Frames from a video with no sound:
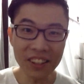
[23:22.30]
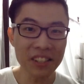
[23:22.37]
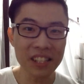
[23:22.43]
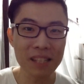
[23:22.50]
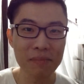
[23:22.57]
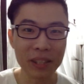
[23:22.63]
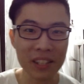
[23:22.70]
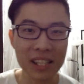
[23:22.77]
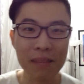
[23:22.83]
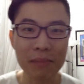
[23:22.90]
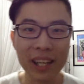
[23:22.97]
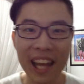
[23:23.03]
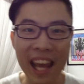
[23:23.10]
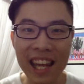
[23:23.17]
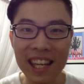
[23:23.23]
Not just because I'm
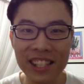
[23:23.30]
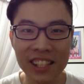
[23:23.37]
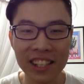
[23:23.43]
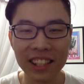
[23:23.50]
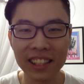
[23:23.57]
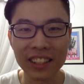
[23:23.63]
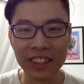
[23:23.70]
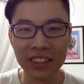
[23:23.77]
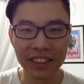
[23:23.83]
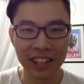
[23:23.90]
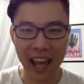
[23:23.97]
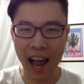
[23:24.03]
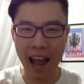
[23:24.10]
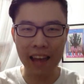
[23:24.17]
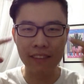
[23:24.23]
an Asian, you know,
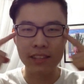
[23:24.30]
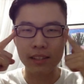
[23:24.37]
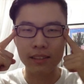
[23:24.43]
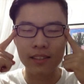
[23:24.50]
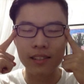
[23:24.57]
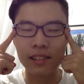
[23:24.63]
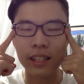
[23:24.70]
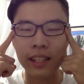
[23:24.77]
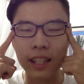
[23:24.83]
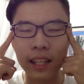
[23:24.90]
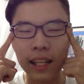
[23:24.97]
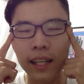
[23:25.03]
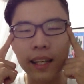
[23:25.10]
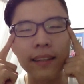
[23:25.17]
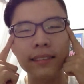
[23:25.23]
that I have those slit
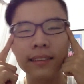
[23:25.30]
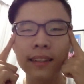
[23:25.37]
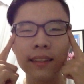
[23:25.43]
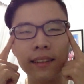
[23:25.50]
eyes,